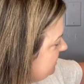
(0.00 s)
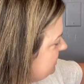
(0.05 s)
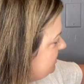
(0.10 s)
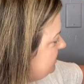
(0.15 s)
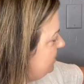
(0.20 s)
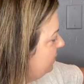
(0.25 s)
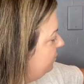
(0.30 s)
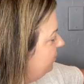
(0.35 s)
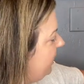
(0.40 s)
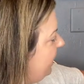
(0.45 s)

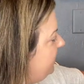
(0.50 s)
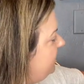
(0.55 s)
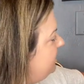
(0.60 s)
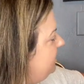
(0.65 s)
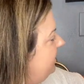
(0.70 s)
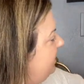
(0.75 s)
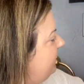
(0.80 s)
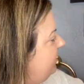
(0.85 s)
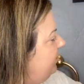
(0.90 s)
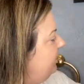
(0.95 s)
So Ride or
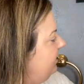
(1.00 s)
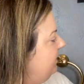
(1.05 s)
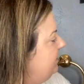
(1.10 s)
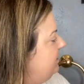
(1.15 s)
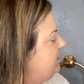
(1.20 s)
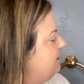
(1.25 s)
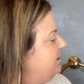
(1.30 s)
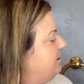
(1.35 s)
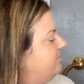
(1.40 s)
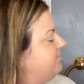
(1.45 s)

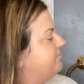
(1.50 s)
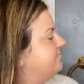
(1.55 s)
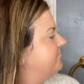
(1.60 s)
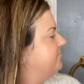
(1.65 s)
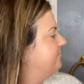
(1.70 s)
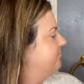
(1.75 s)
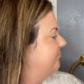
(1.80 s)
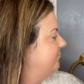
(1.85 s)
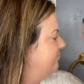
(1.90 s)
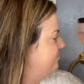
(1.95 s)
Die,
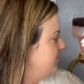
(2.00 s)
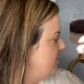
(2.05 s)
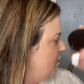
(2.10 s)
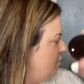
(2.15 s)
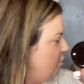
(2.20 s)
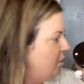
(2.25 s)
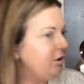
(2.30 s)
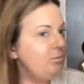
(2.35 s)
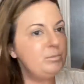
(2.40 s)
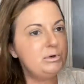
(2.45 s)

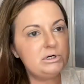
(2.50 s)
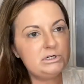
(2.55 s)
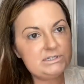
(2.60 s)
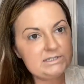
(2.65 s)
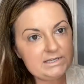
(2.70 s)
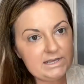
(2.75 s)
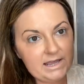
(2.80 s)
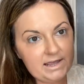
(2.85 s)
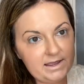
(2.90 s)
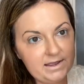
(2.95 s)
Laura
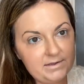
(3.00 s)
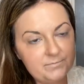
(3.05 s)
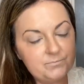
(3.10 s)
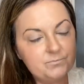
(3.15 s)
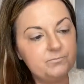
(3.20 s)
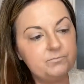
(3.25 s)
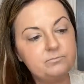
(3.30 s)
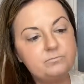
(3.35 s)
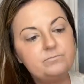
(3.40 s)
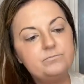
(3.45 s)
Mercier,
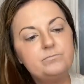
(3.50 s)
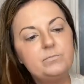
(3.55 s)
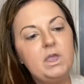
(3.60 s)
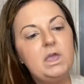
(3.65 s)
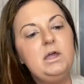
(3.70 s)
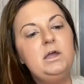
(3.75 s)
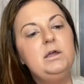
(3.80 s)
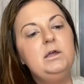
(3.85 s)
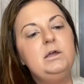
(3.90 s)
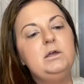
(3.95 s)

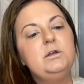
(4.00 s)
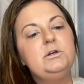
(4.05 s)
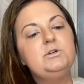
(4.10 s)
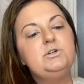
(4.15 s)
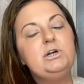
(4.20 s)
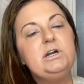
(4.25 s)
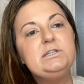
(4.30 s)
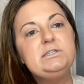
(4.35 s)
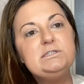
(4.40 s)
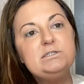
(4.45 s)

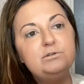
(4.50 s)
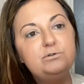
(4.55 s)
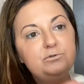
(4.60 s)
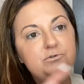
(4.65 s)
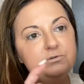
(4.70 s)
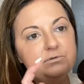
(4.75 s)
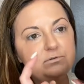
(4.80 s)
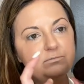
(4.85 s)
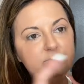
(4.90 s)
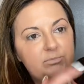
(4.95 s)

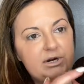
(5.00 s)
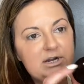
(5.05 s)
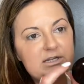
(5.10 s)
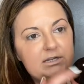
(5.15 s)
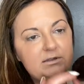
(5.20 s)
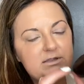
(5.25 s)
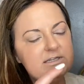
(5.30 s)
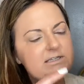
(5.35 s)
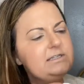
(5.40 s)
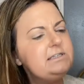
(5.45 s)

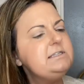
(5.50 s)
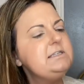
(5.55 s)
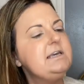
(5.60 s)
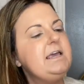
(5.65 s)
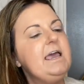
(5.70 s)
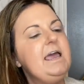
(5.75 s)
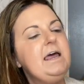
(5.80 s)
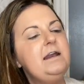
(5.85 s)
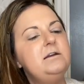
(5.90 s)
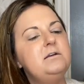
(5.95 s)
translucent, this is the
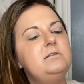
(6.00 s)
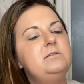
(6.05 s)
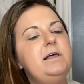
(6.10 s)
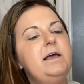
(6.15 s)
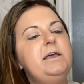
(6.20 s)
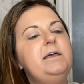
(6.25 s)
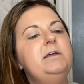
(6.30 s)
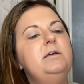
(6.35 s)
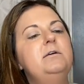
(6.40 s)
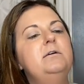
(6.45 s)

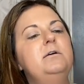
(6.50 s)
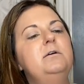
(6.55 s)
Candlelight